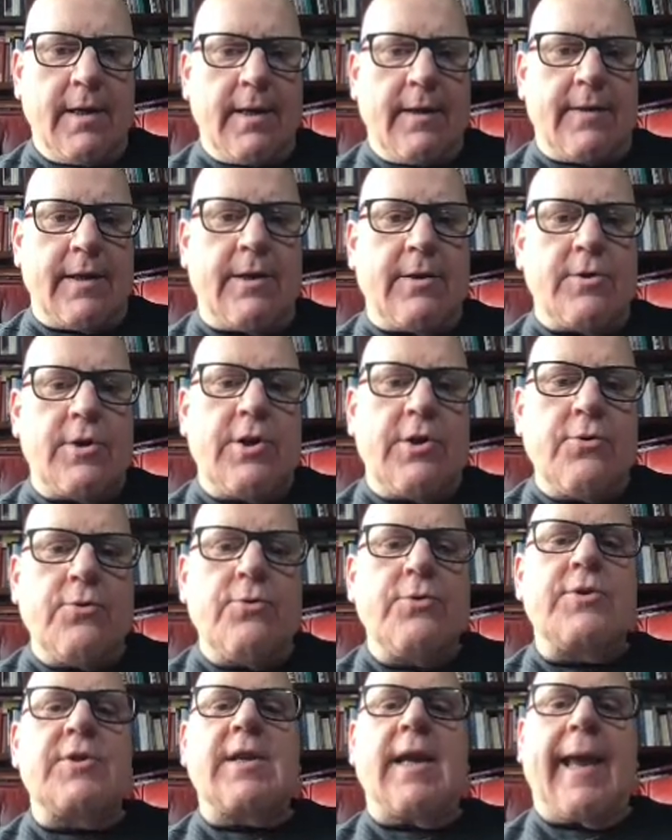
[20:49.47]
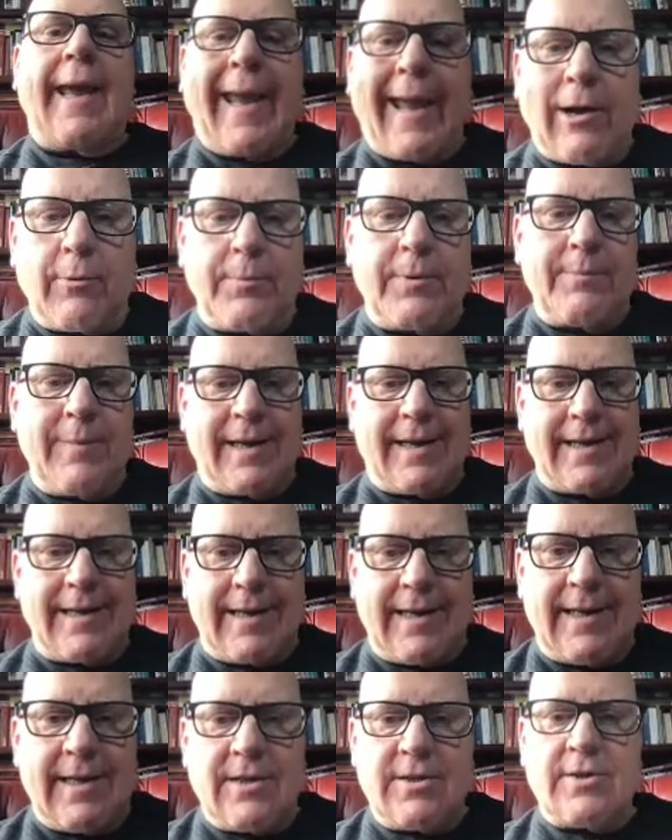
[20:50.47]
that are used to help make it
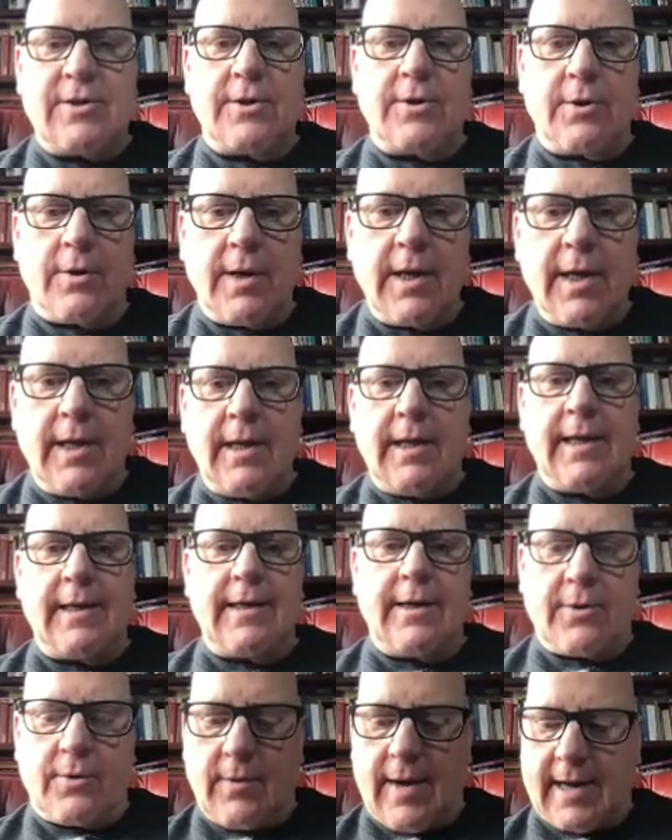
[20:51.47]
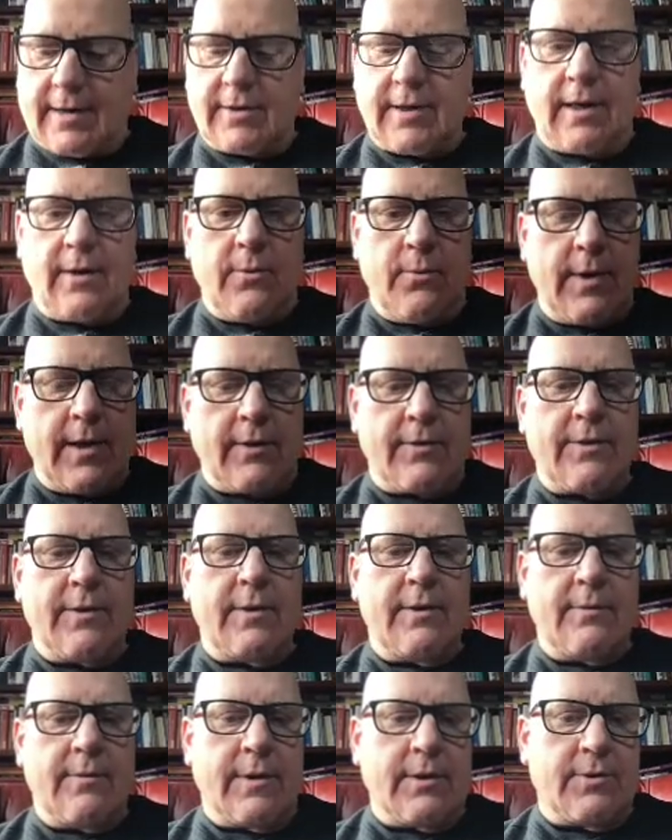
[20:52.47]
easier in interacting with
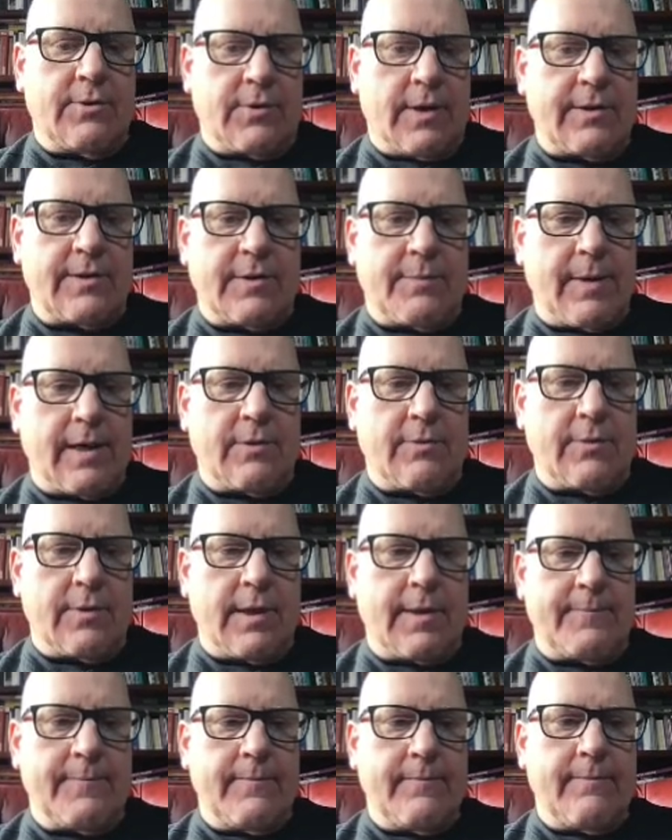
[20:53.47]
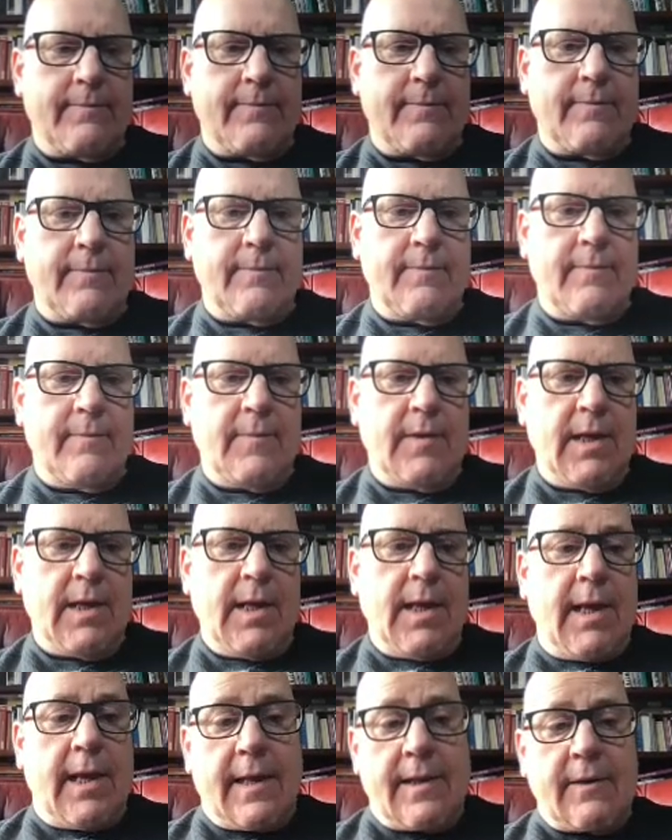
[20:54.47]
the trust boundary.
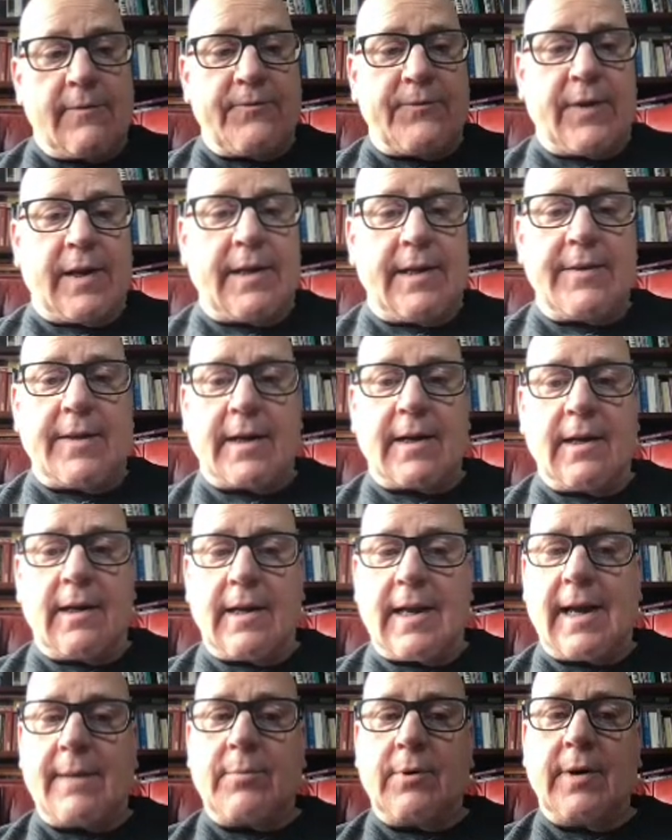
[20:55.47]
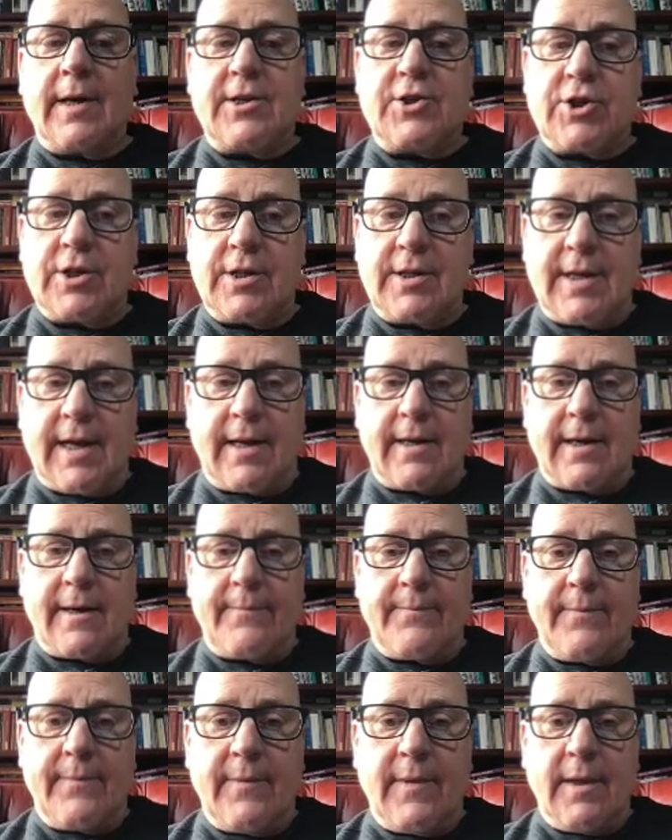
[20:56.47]
And then finally, the collaboration data.
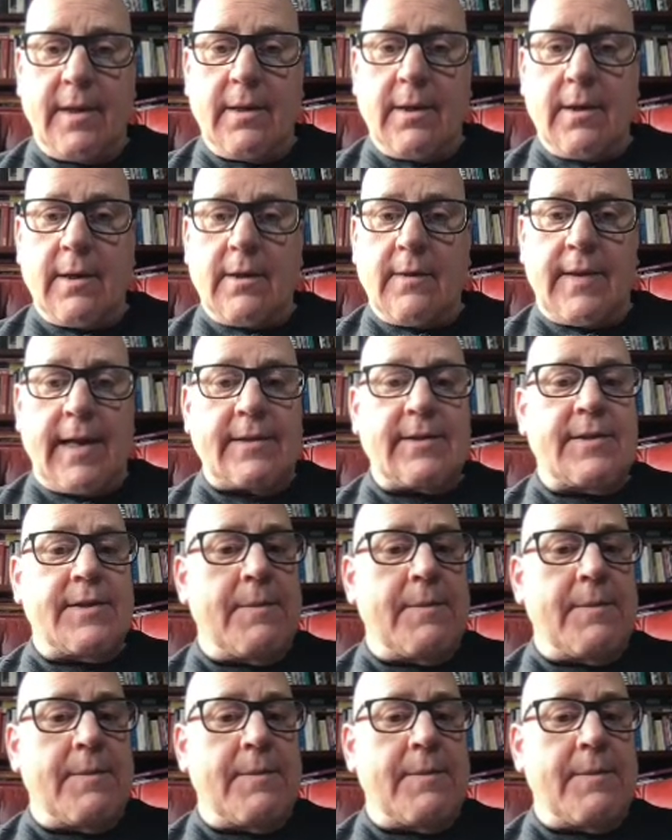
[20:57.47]
That's the